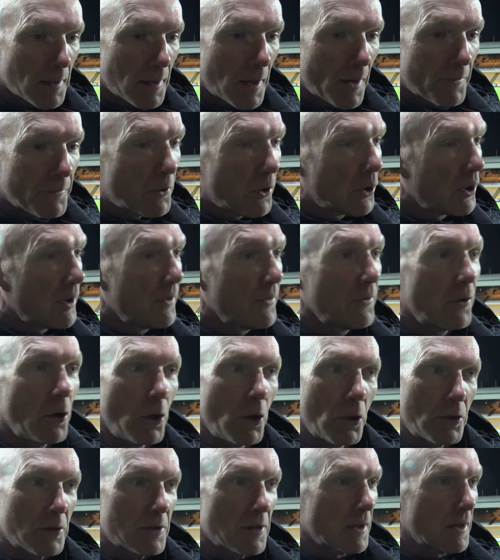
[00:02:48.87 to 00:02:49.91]
I've not even
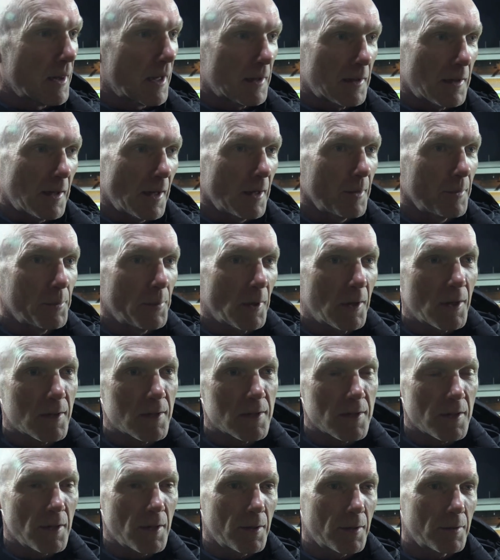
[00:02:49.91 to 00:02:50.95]
looked at that game
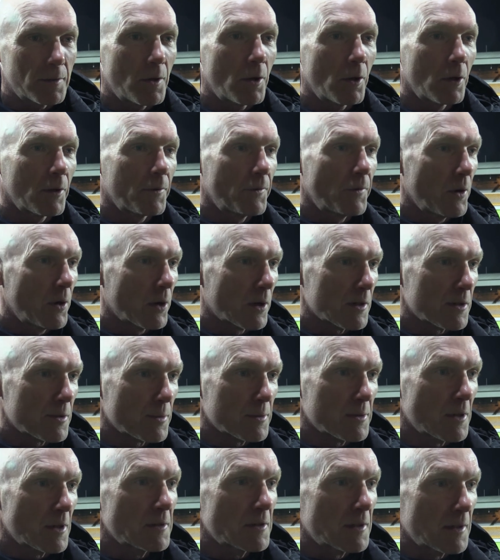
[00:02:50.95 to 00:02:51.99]
because all the focus
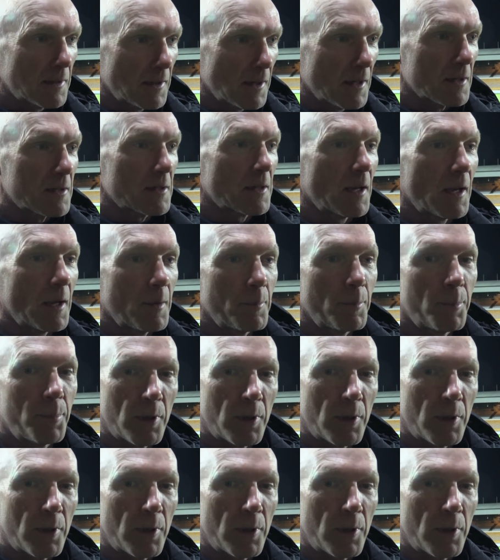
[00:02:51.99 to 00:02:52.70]
was on today's game.